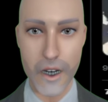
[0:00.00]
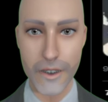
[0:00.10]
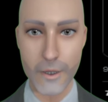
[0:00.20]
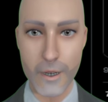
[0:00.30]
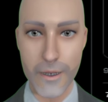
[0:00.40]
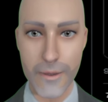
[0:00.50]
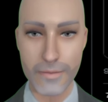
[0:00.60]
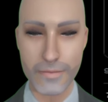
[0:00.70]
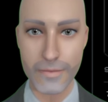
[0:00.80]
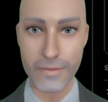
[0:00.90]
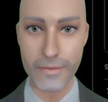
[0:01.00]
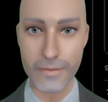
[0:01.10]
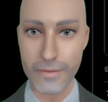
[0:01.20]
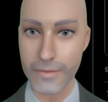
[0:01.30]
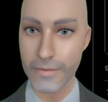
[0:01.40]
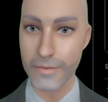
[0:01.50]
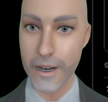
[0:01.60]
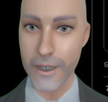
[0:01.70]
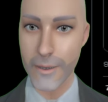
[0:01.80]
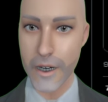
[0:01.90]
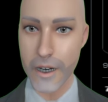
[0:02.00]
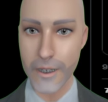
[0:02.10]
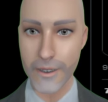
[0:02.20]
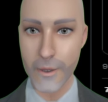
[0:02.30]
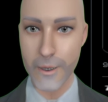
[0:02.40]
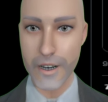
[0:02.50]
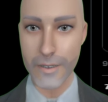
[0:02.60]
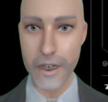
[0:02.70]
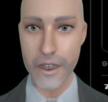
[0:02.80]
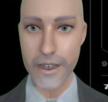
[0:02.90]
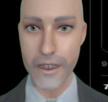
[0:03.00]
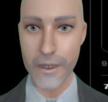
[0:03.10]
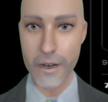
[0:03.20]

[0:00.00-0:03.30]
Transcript: Twitter. It says, Prime Ministers of Montenegro and